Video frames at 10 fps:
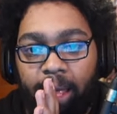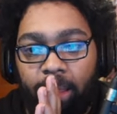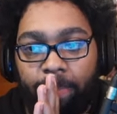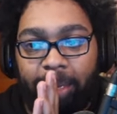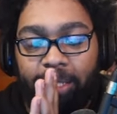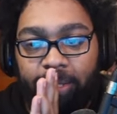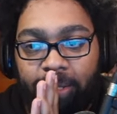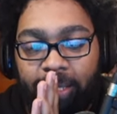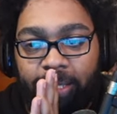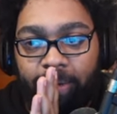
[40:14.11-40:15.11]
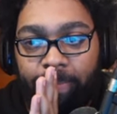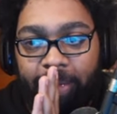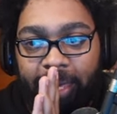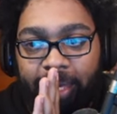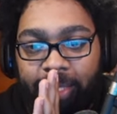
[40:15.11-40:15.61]

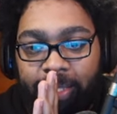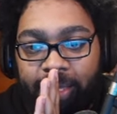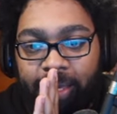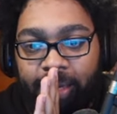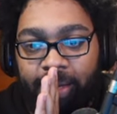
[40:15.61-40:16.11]
Elementalism is the